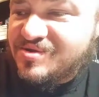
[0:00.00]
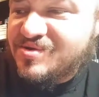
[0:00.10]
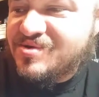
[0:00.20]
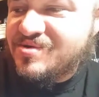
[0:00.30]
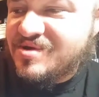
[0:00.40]

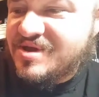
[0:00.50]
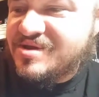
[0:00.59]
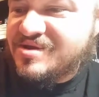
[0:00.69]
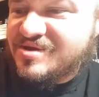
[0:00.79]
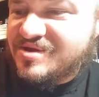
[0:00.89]
her
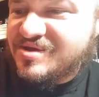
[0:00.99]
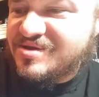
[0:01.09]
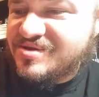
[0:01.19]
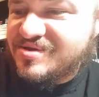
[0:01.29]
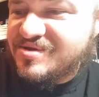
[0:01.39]
and a
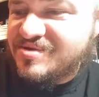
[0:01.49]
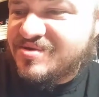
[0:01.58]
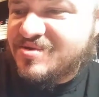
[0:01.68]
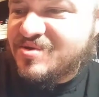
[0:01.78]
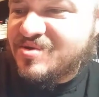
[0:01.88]
kid
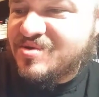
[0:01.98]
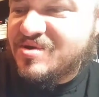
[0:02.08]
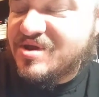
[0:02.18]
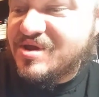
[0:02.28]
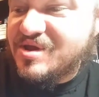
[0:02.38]
sister
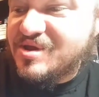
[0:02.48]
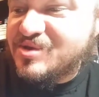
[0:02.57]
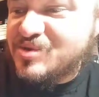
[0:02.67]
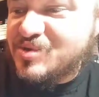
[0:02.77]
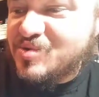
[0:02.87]

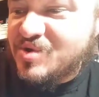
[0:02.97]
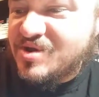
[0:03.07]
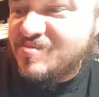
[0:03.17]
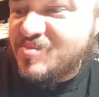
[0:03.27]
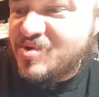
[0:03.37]
to
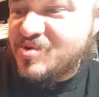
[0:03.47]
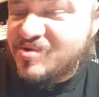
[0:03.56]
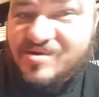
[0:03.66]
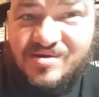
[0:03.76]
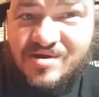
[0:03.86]
cramp her
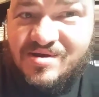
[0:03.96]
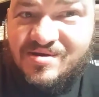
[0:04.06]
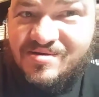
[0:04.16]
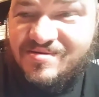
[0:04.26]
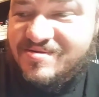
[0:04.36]

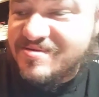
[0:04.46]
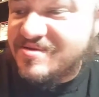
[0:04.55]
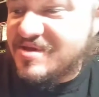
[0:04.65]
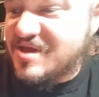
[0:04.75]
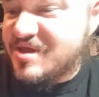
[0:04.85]
style,
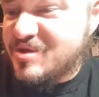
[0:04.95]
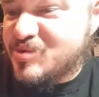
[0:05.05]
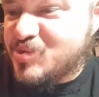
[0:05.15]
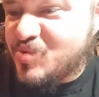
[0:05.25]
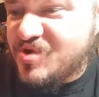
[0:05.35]

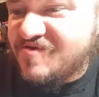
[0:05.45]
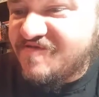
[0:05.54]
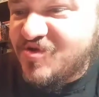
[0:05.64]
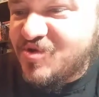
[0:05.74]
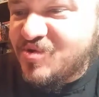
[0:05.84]

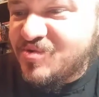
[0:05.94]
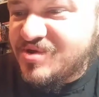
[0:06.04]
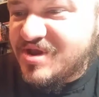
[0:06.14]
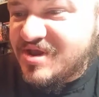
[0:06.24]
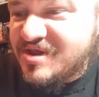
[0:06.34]

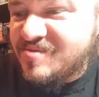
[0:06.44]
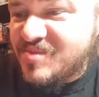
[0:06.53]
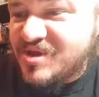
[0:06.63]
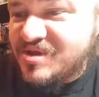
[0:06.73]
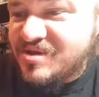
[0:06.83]
12-year-old
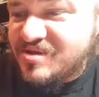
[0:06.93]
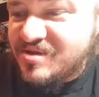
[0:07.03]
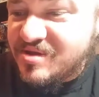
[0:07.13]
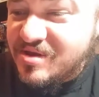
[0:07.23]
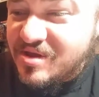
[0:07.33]
Amy
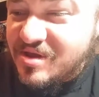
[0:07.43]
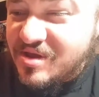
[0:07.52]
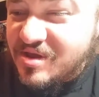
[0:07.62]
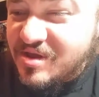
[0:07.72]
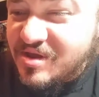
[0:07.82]

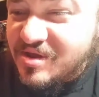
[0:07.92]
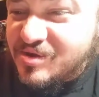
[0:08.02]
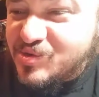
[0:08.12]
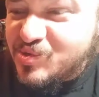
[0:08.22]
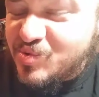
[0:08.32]

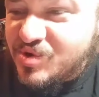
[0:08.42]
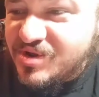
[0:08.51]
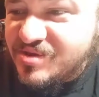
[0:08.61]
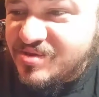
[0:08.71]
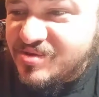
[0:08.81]

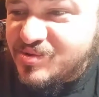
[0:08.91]
Trillar